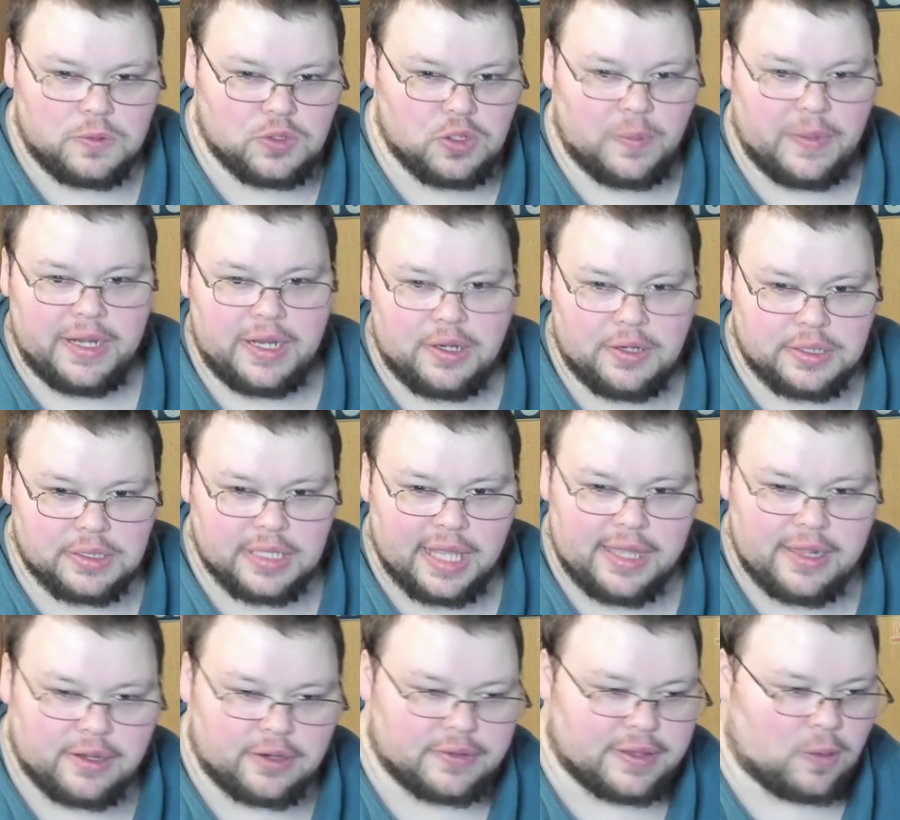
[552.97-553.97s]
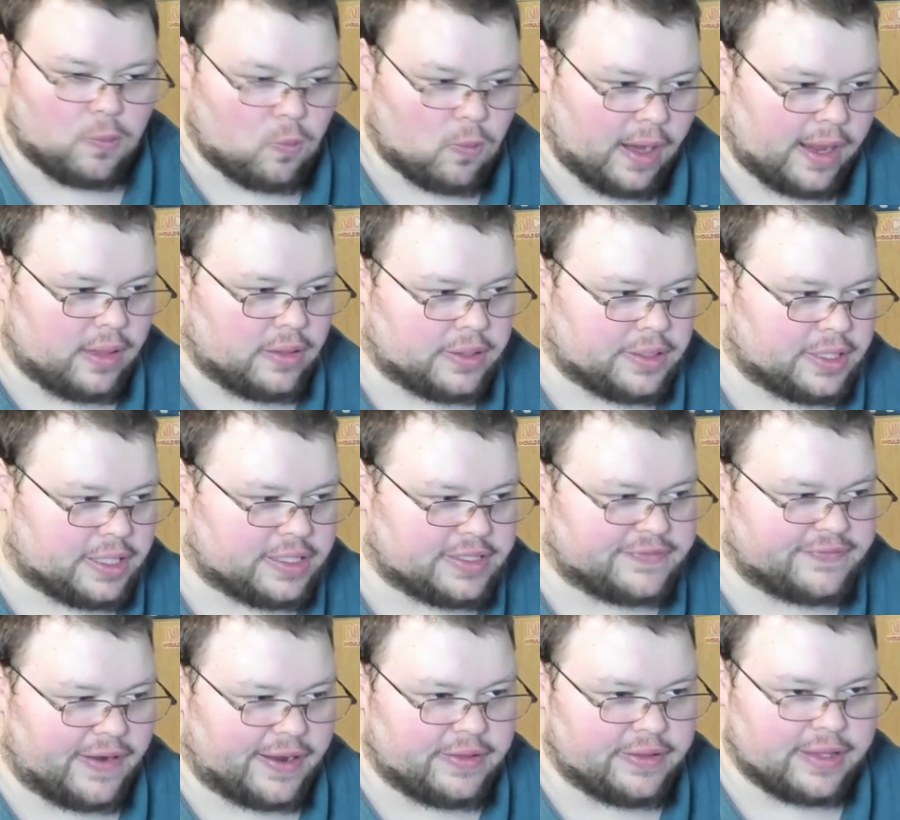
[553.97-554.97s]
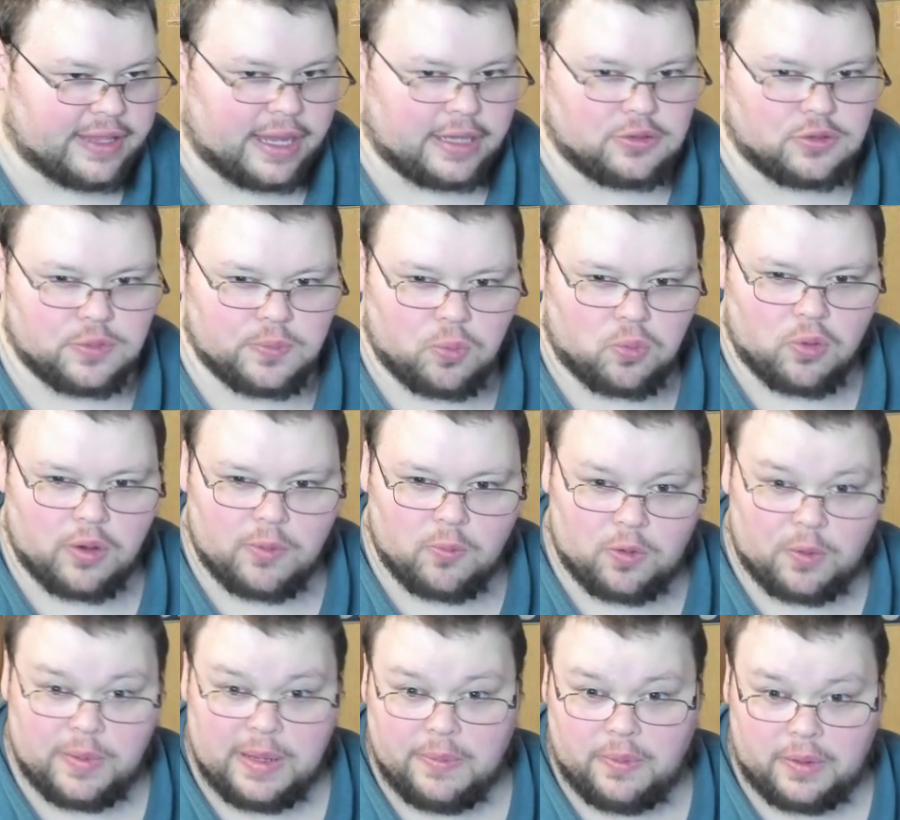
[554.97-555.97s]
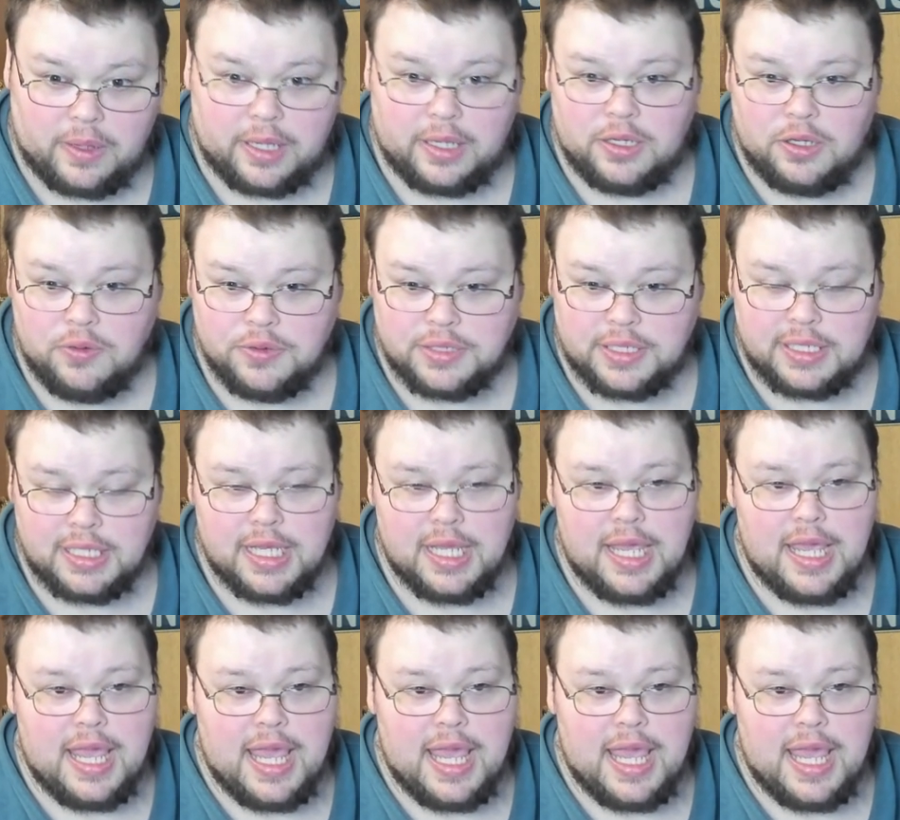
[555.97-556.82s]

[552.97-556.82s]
so many years later, that Wayland has finally gotten to a point where people can use it,